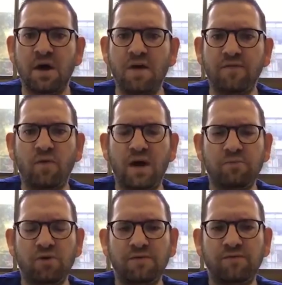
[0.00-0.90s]
over
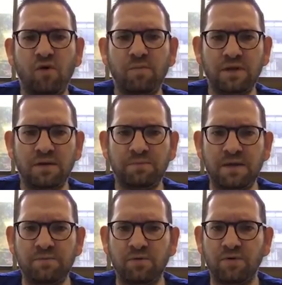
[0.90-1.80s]
1.4 million
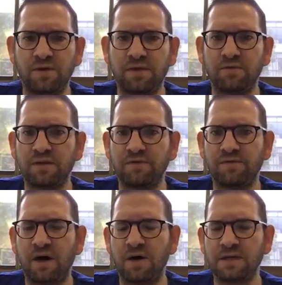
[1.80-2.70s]
people with the
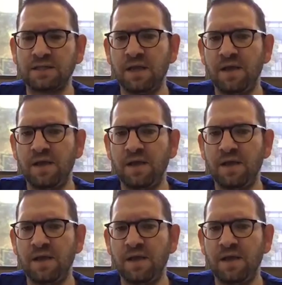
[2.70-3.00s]
virus.